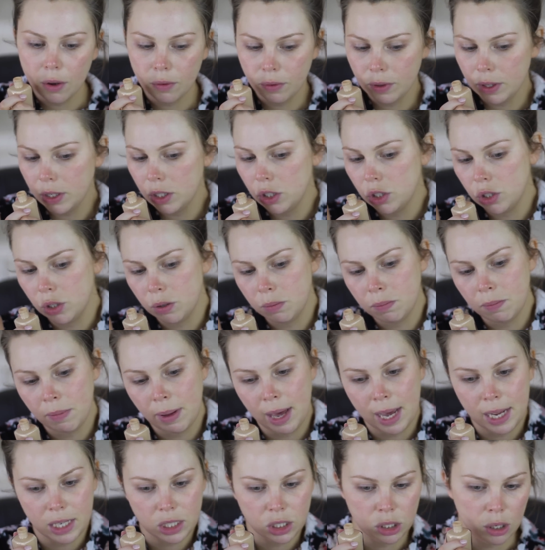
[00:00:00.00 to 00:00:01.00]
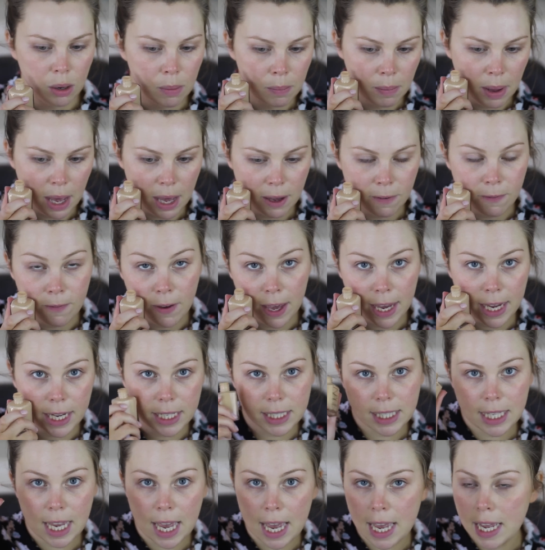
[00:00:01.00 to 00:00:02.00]
Hopefully it should match my
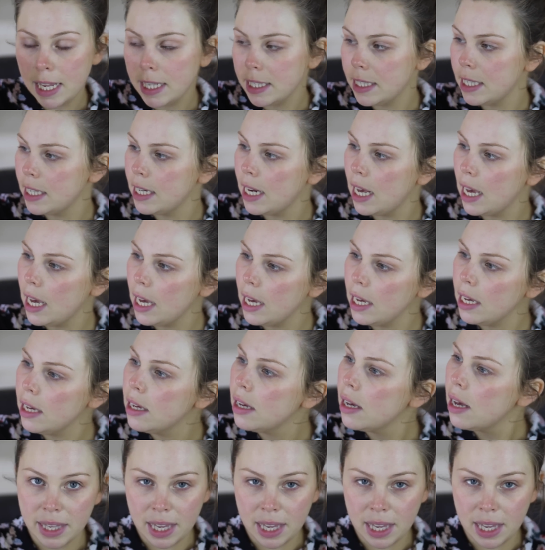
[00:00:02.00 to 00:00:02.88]
fake tan today.